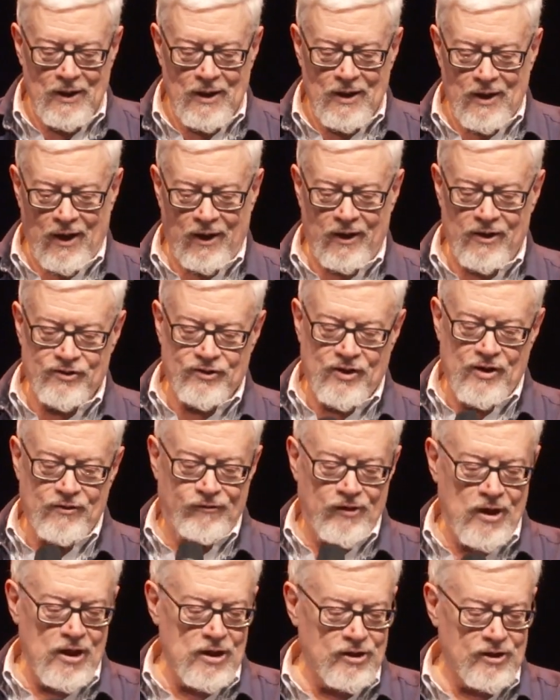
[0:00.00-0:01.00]
And as they
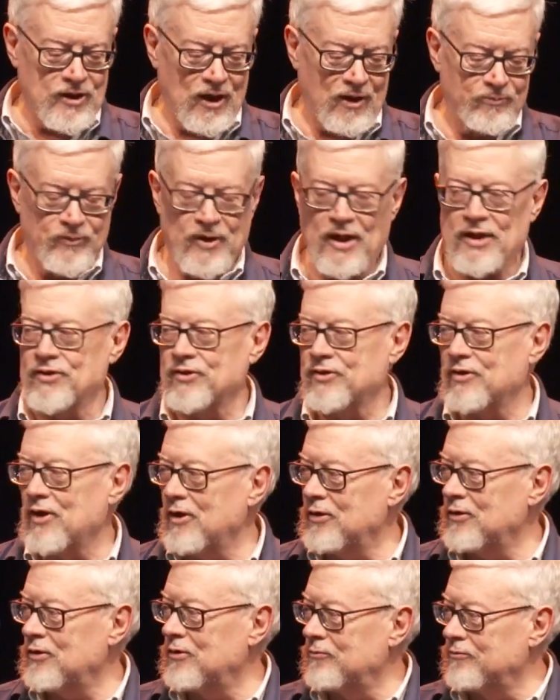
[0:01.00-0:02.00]
finish up, they
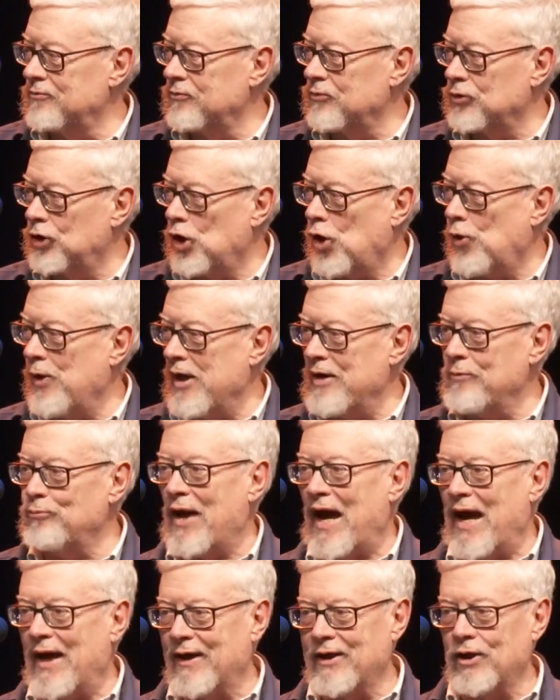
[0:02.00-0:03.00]
start going
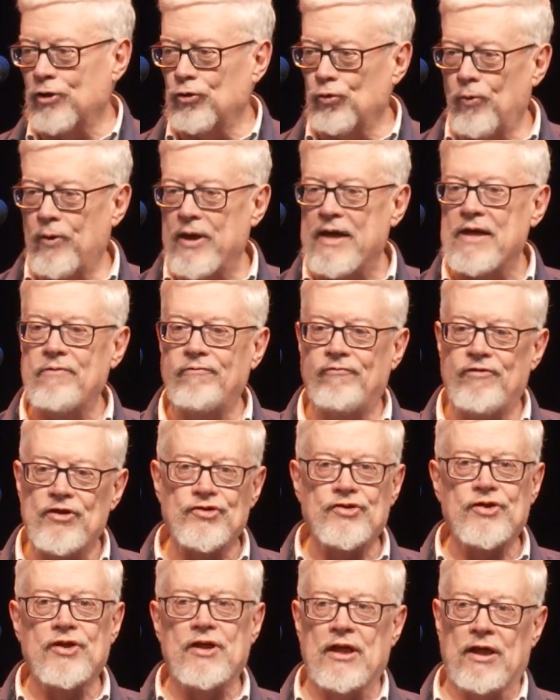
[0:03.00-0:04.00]
back and
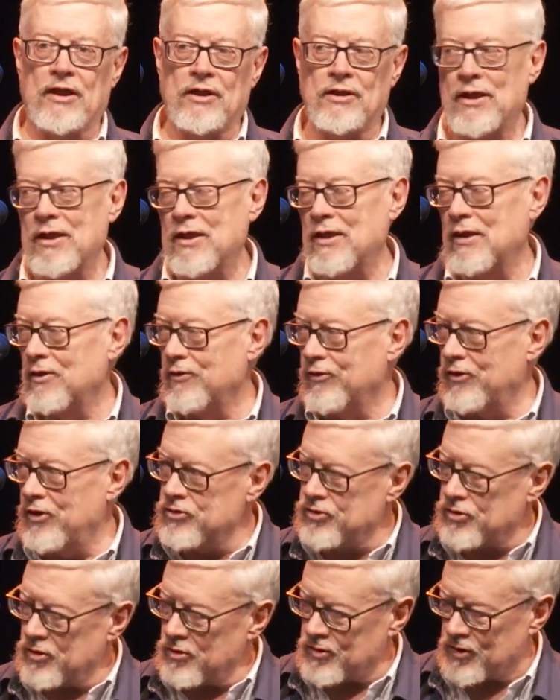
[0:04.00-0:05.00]
revisiting the
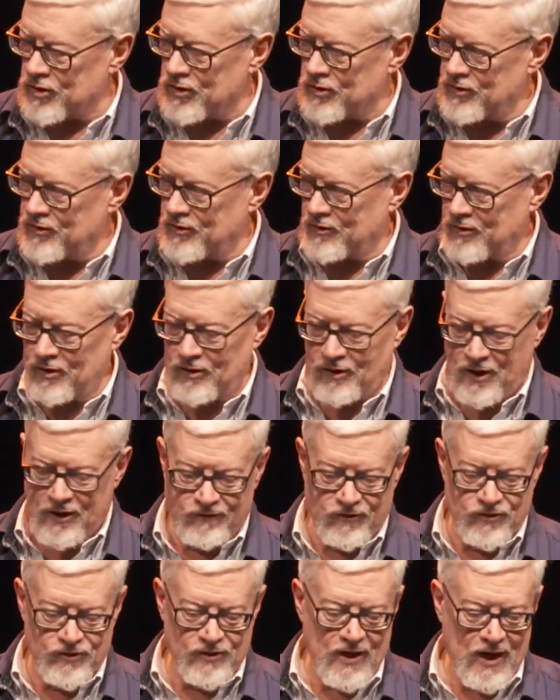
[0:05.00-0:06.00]
churches that they've
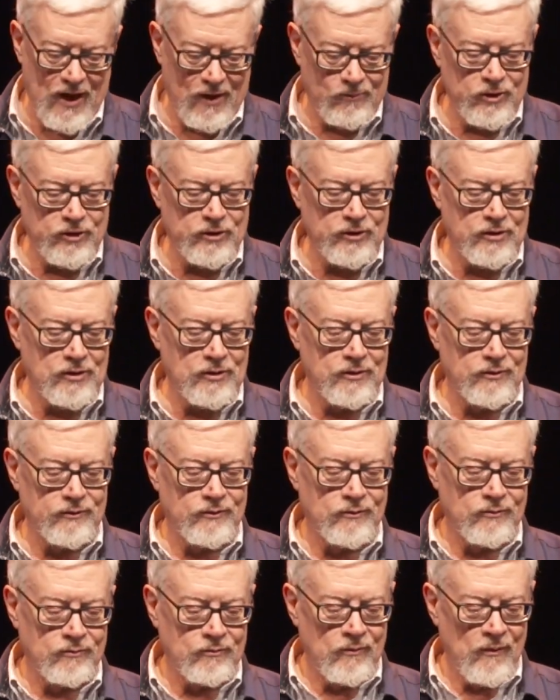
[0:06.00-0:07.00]
established.
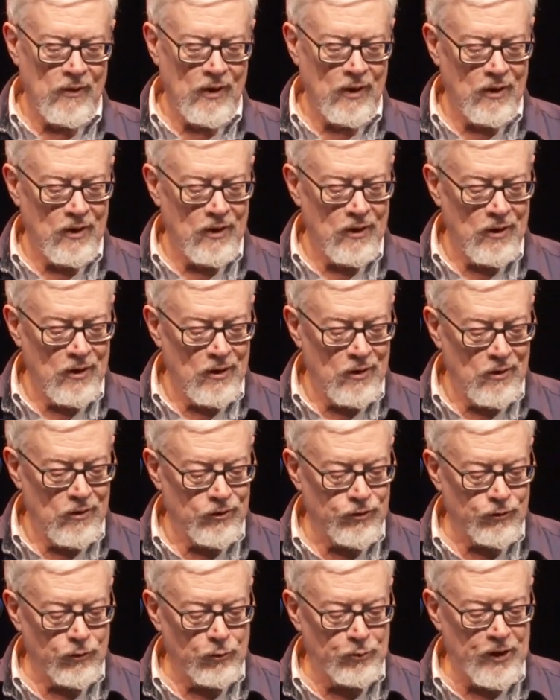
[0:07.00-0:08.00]

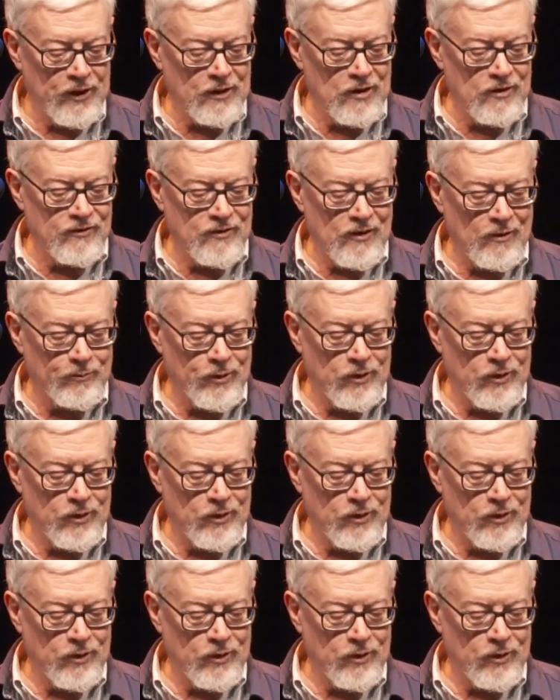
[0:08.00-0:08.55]
So we'll pick this up